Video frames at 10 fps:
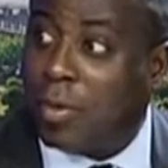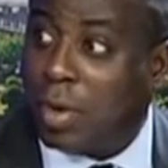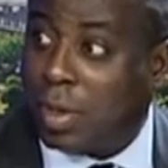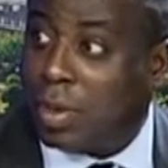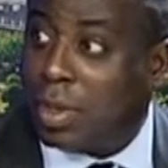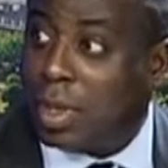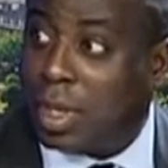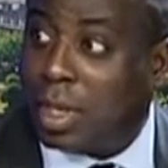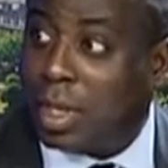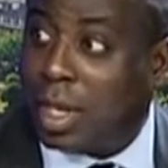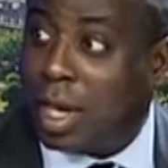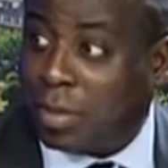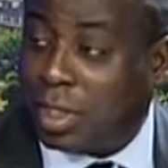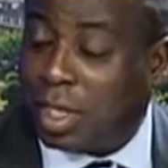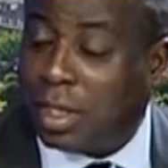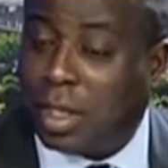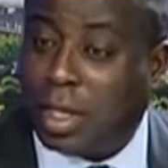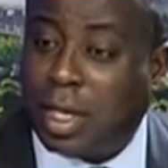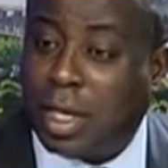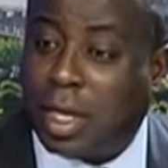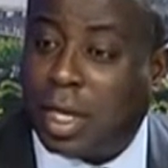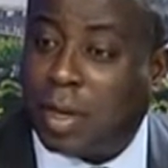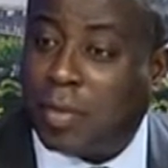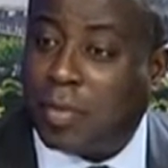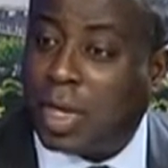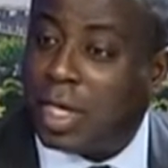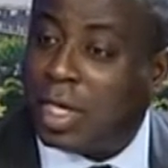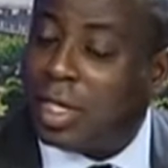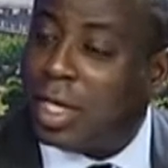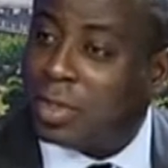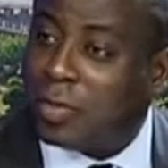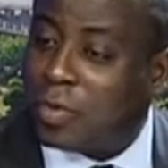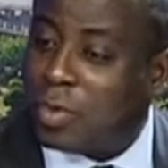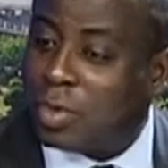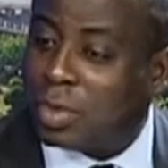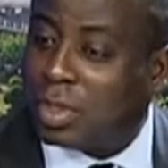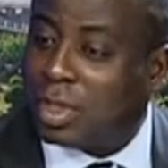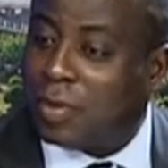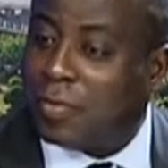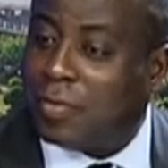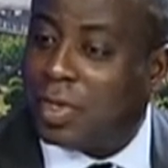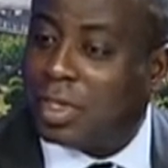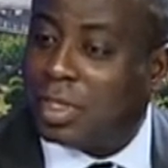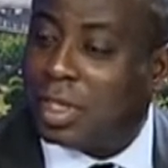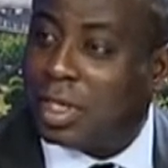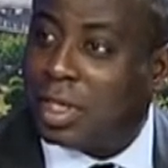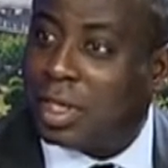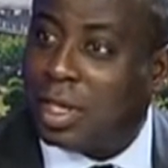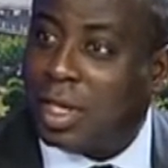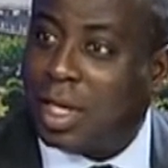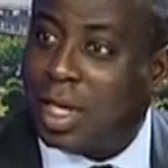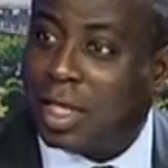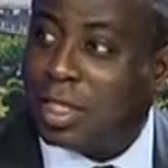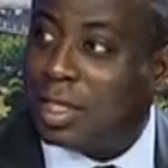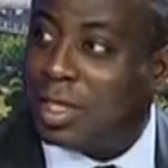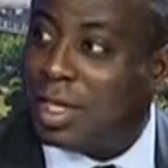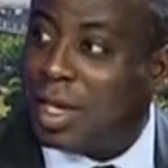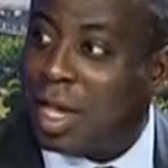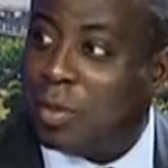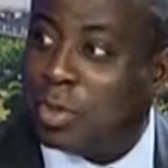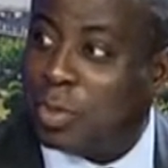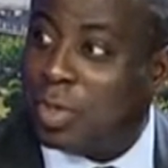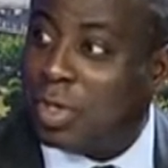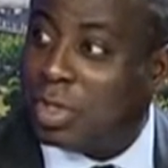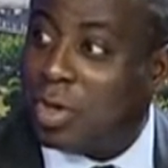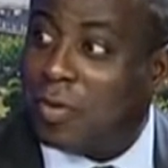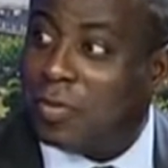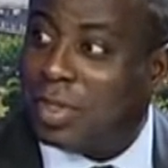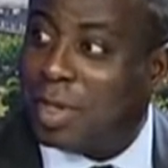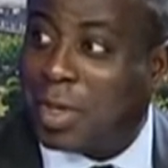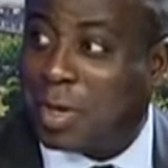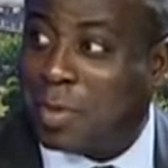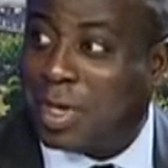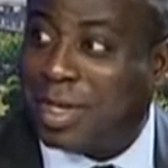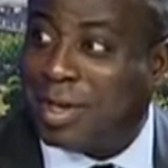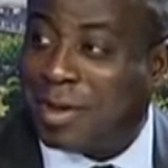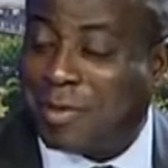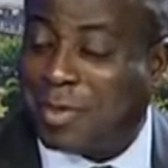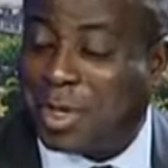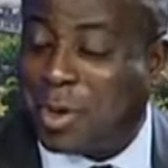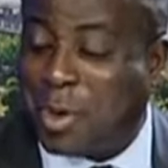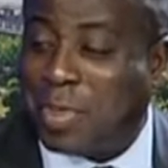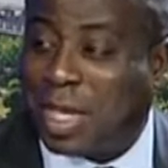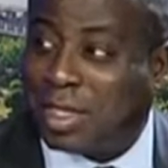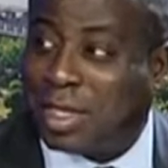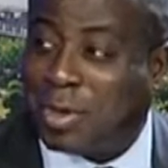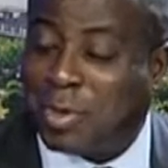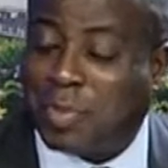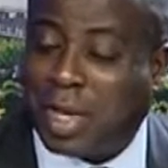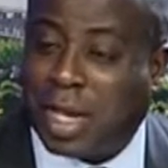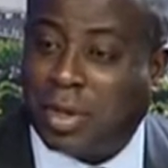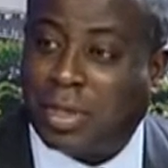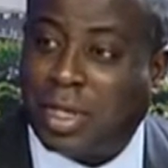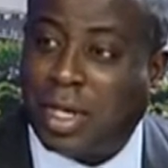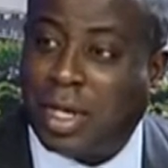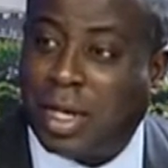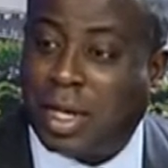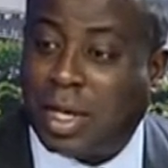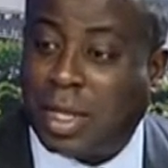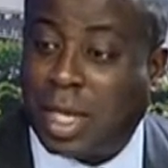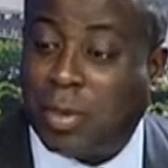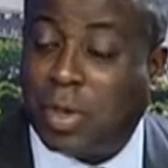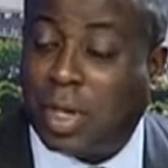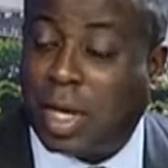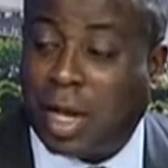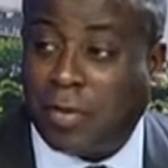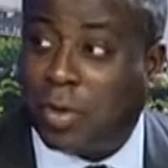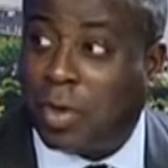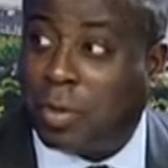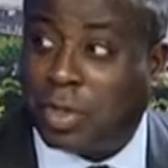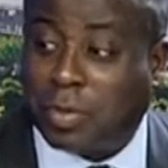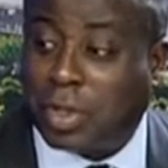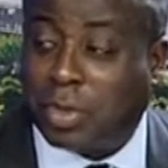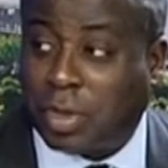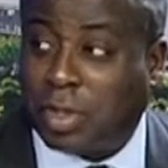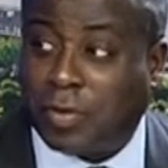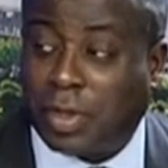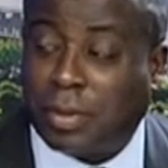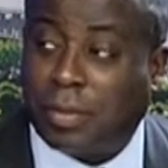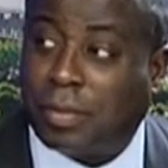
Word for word: with the uh, MTN. Um, and yes, of course, if it uh, not able to be resolved amicably, um, we don't hope that scenario will play out, uh, they will have no option but to intervene.